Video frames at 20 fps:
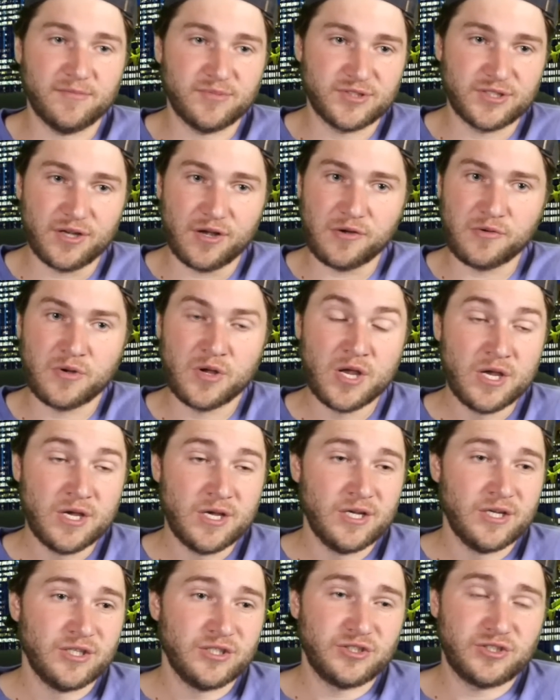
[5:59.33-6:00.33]
So
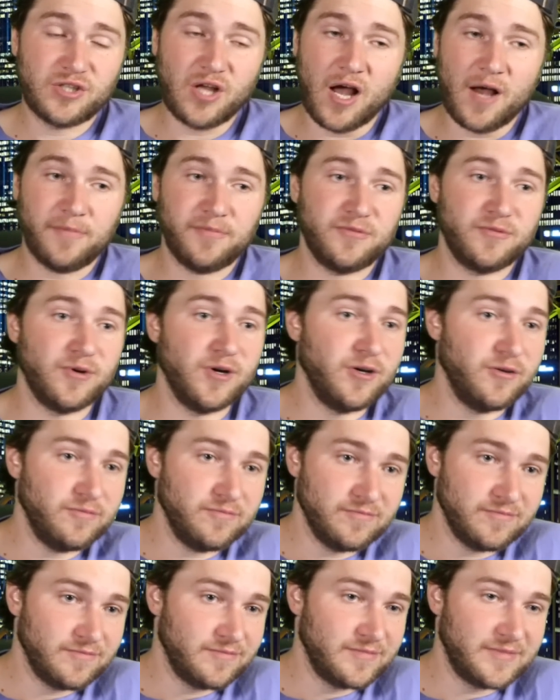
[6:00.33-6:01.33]
stop through,
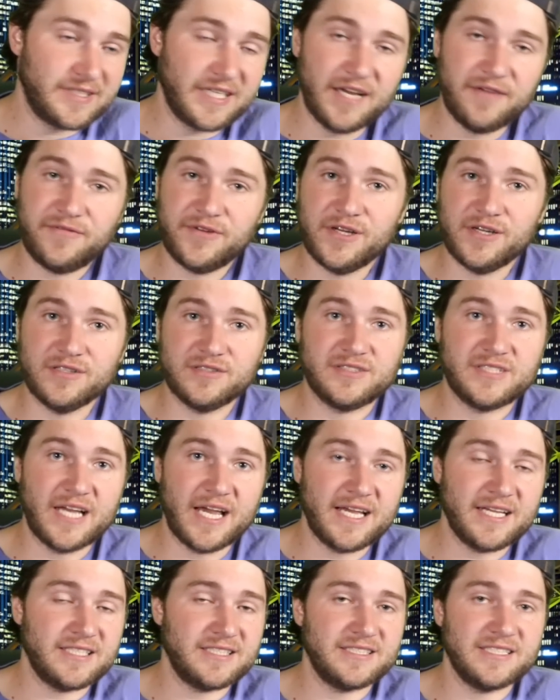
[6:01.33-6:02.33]
give your
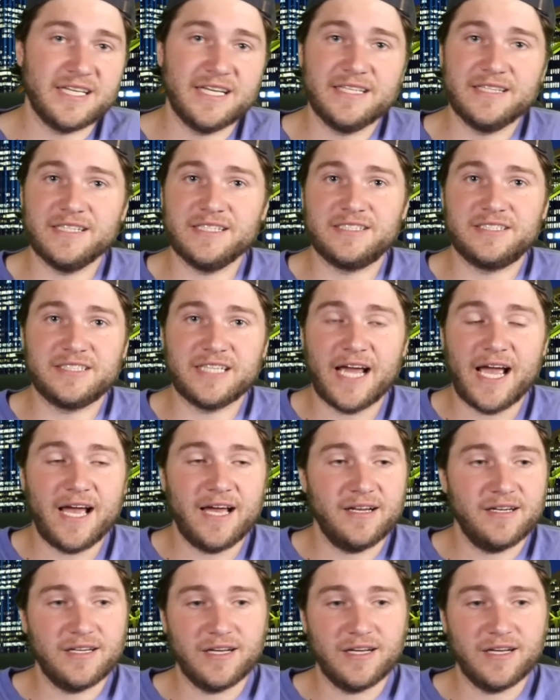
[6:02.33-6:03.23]
takes in the chat.